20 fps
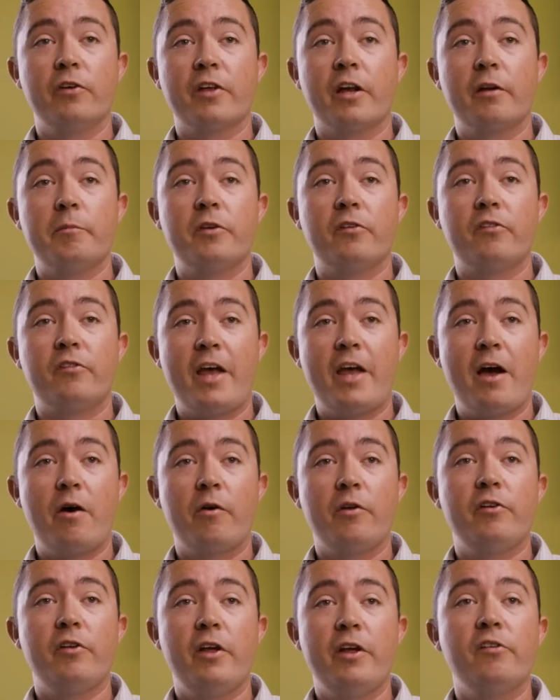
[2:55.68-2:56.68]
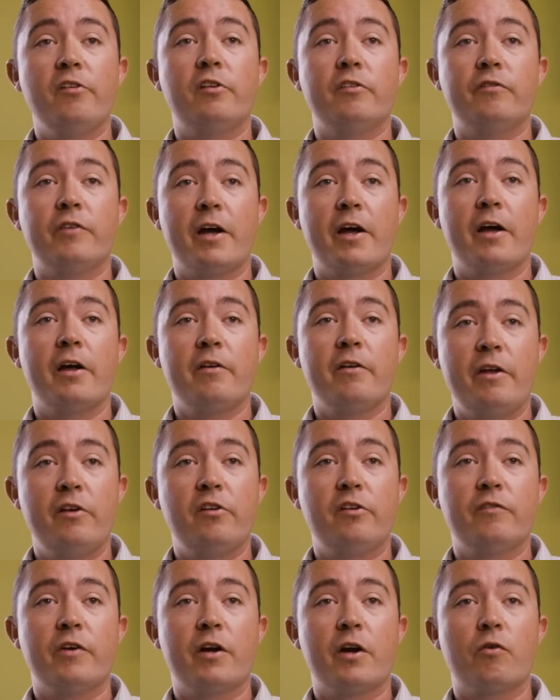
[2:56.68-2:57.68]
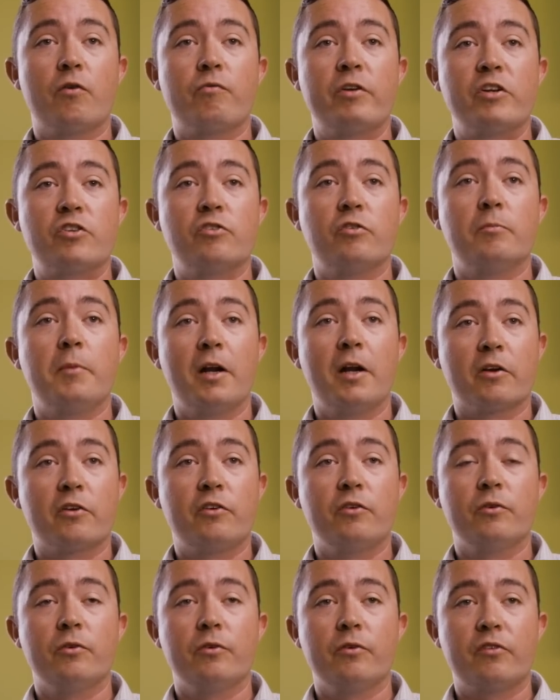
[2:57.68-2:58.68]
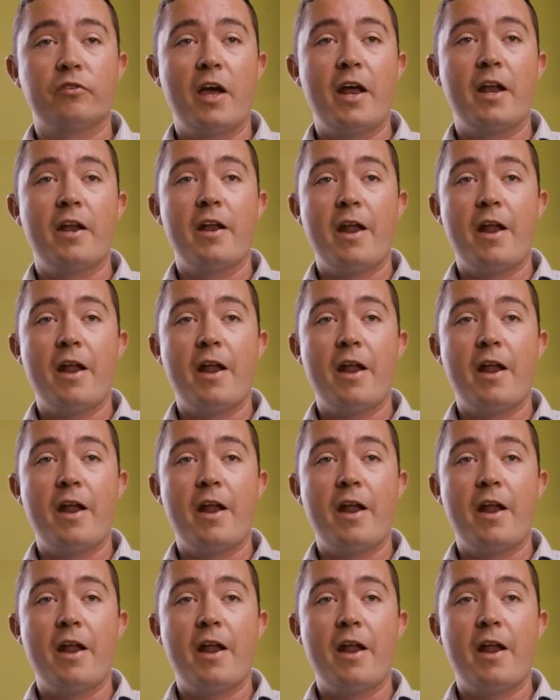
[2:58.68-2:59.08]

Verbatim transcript: elements down into, their, into their original molecules and